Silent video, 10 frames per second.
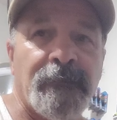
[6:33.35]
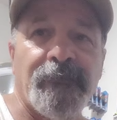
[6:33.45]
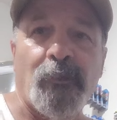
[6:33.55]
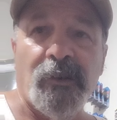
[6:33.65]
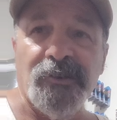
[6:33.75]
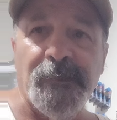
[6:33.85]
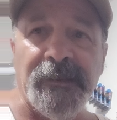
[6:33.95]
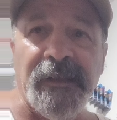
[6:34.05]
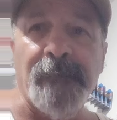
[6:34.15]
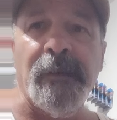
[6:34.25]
If you want to spend that